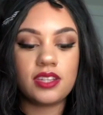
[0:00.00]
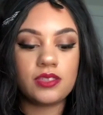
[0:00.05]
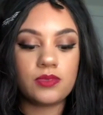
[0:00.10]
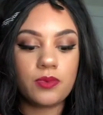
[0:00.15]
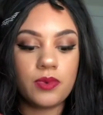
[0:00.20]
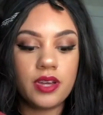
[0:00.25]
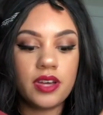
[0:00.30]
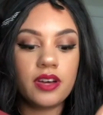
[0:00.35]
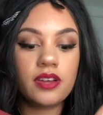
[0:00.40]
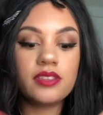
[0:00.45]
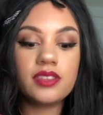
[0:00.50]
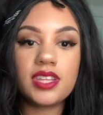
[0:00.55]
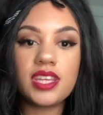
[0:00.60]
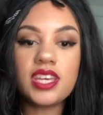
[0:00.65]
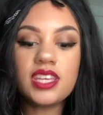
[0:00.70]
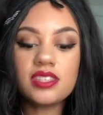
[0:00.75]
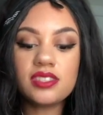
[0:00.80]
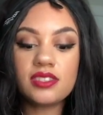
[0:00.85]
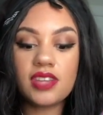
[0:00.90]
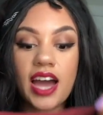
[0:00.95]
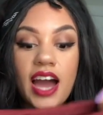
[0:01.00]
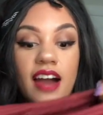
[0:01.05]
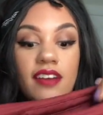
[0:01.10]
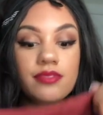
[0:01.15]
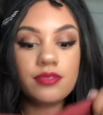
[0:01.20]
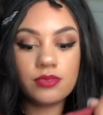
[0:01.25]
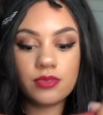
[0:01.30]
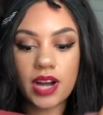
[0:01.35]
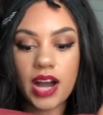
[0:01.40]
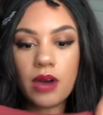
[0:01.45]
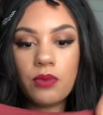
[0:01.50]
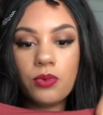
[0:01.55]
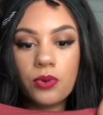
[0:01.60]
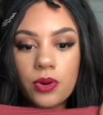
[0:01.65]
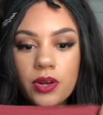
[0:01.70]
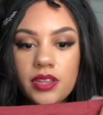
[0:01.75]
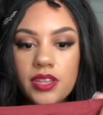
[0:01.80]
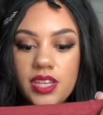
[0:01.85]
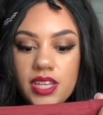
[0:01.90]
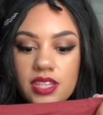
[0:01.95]
as well. I
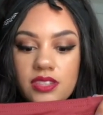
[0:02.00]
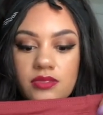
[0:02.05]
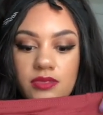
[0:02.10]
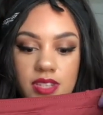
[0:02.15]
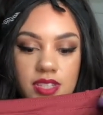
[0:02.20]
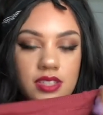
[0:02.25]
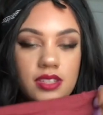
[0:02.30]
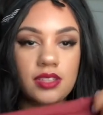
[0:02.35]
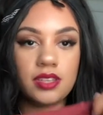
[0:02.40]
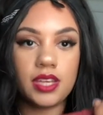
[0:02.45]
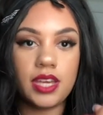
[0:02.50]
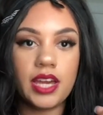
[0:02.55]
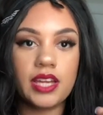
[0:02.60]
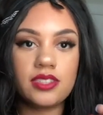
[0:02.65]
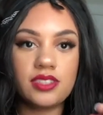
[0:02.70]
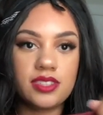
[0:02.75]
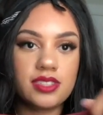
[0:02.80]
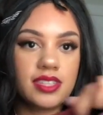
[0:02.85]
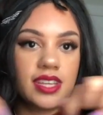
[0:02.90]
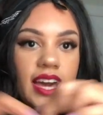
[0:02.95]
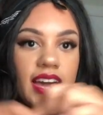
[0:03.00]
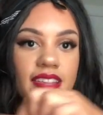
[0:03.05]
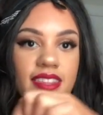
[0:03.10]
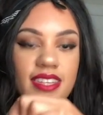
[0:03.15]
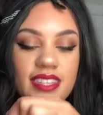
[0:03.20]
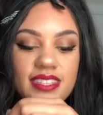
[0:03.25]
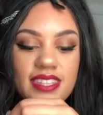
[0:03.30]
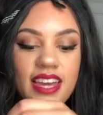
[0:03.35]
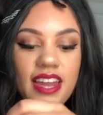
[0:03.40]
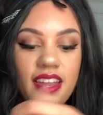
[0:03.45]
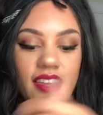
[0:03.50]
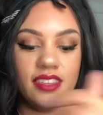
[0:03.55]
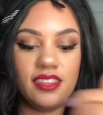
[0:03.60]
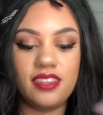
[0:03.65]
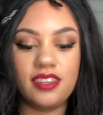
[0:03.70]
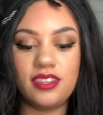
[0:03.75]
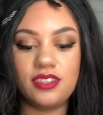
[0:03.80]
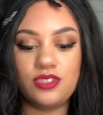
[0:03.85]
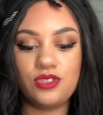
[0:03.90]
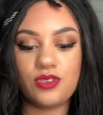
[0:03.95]
wore these recently. I just got these out of
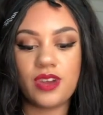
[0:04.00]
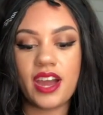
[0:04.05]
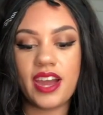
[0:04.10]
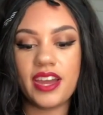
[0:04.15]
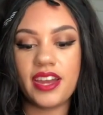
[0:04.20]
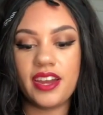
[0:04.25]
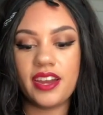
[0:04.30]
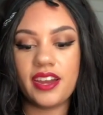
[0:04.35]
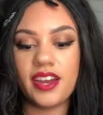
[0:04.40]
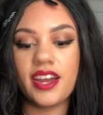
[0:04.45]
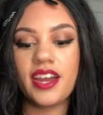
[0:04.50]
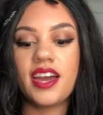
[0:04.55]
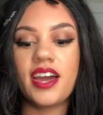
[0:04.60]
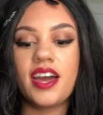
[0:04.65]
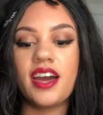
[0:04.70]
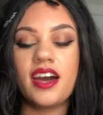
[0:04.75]
the dryer.